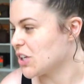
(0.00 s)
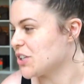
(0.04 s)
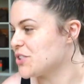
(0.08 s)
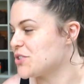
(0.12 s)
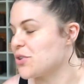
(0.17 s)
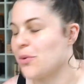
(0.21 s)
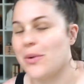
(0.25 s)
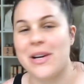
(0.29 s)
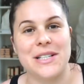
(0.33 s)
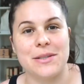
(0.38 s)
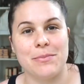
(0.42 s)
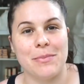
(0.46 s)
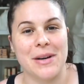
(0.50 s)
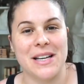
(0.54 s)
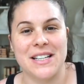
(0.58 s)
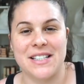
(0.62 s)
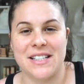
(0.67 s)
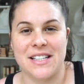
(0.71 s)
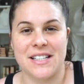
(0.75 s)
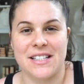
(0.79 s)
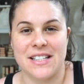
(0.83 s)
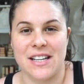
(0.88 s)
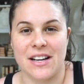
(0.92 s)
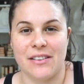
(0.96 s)
so I did my
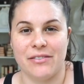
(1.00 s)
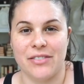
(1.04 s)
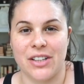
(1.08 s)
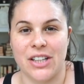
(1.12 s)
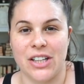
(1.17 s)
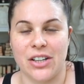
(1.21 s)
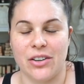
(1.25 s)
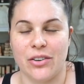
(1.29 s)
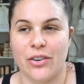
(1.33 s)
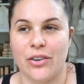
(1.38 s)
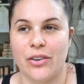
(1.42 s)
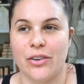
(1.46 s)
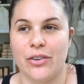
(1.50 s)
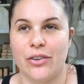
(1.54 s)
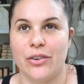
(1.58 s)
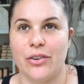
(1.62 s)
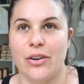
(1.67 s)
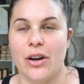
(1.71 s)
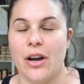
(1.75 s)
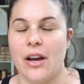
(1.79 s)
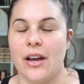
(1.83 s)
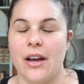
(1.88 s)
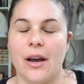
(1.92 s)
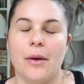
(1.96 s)
sit down video.
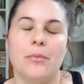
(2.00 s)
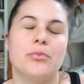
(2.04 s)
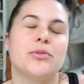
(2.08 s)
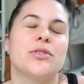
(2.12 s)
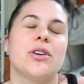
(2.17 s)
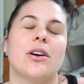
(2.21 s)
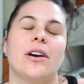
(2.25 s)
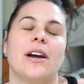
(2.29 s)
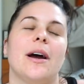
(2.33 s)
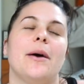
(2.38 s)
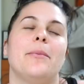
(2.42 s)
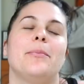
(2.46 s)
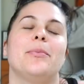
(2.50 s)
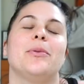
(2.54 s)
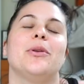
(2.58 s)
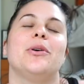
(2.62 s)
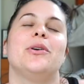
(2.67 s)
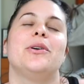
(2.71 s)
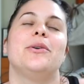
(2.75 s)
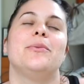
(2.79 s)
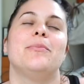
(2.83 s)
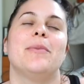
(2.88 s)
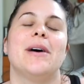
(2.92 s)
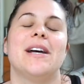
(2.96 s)
I
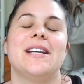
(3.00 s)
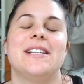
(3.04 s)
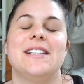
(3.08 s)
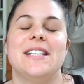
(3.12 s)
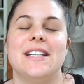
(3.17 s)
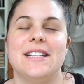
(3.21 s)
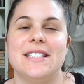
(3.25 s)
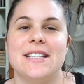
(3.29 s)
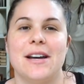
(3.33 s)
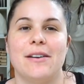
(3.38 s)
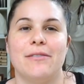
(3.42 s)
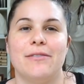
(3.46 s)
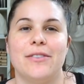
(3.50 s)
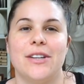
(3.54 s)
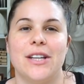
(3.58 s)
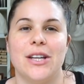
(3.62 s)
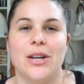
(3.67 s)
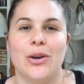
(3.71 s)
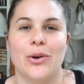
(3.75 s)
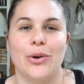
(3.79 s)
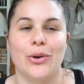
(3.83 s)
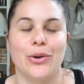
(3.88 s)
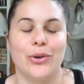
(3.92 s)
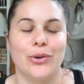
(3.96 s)
uploaded my sit down
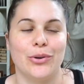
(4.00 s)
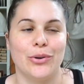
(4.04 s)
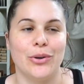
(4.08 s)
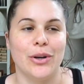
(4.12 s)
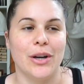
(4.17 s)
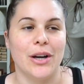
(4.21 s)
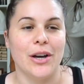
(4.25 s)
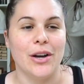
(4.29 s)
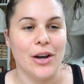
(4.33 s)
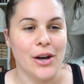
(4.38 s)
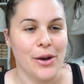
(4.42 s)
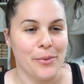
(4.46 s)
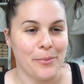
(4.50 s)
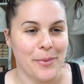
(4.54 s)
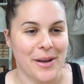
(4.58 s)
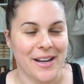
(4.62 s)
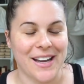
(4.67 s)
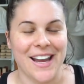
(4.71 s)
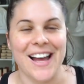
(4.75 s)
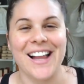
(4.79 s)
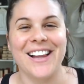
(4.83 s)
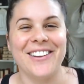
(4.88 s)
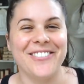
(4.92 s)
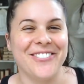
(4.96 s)
video, my
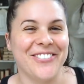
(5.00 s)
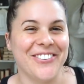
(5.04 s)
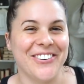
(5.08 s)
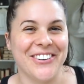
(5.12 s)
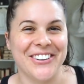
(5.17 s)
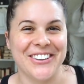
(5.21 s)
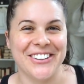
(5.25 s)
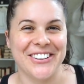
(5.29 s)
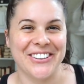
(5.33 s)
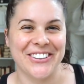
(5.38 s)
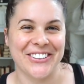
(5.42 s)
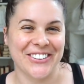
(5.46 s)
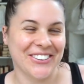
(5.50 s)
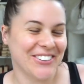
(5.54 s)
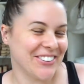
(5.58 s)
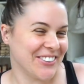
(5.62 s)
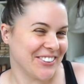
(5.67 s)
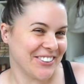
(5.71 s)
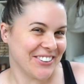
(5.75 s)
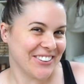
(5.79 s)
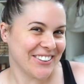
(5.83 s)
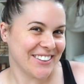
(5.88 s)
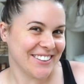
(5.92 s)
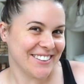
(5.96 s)
California
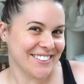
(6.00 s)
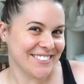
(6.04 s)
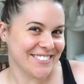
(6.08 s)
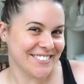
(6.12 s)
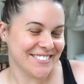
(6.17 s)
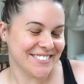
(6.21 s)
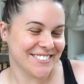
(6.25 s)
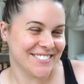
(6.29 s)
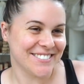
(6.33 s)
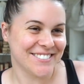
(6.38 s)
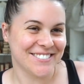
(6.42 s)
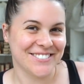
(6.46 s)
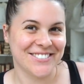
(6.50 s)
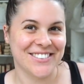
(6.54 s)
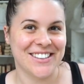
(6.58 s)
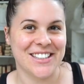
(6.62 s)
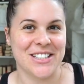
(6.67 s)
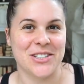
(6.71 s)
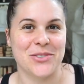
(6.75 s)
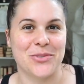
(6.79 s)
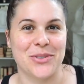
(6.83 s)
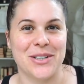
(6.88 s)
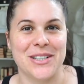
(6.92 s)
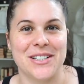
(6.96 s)
haul,
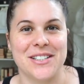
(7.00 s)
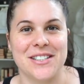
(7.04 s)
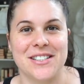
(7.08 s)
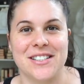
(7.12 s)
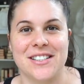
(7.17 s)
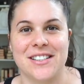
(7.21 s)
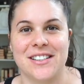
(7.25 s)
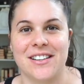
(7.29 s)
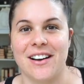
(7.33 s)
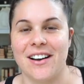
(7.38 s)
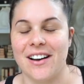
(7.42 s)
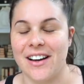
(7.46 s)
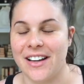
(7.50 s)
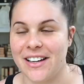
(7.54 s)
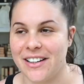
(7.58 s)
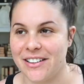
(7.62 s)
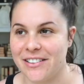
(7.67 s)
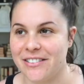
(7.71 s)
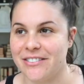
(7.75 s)
which was kind